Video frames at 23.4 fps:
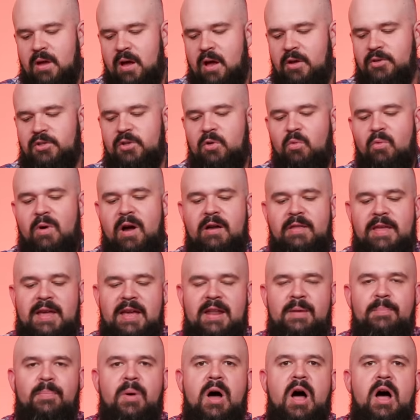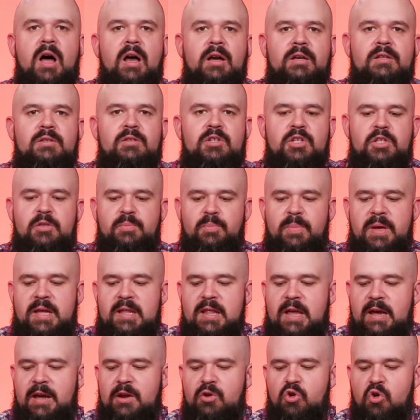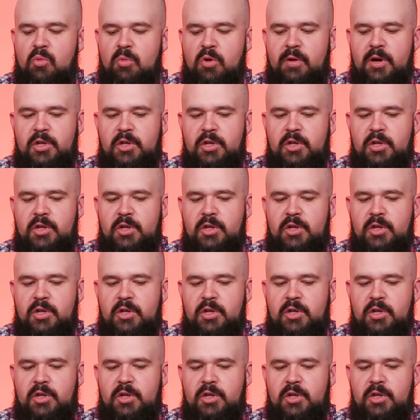Also, why are they in a box? Just be like a normal